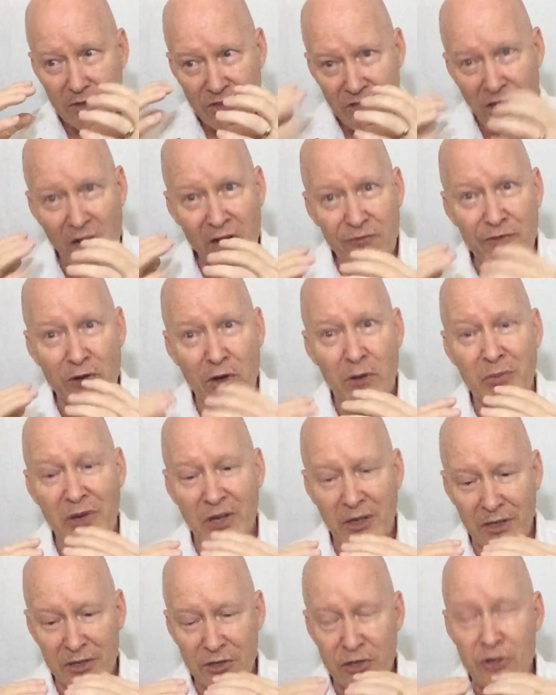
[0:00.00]
tougher
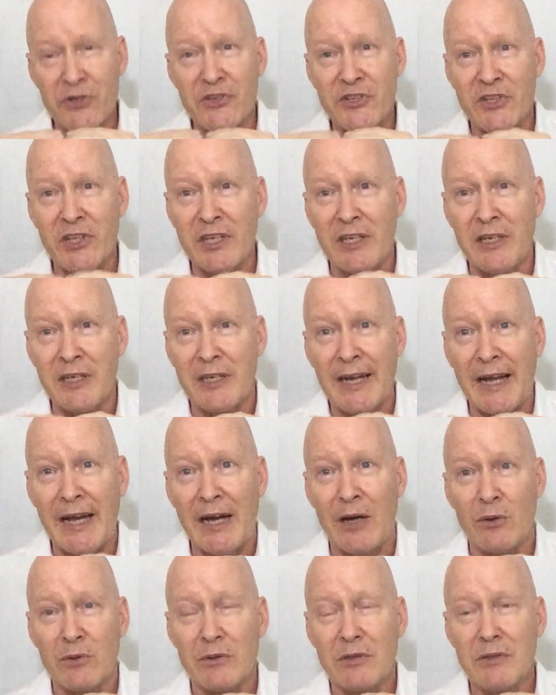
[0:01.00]
because you're sticking it
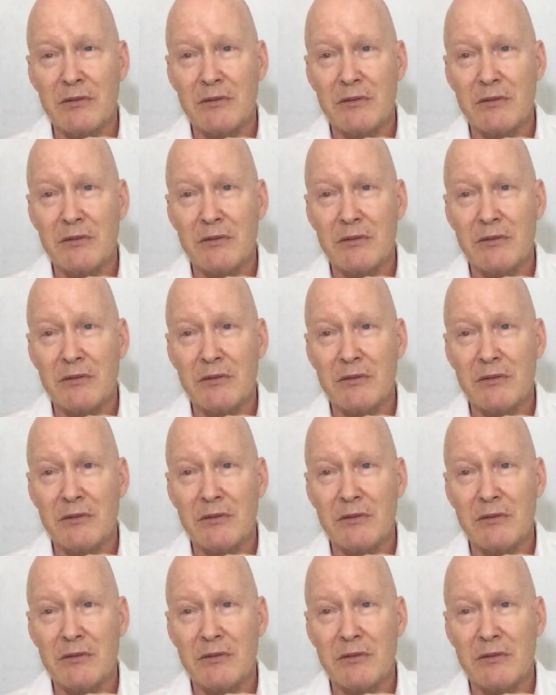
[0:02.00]
out.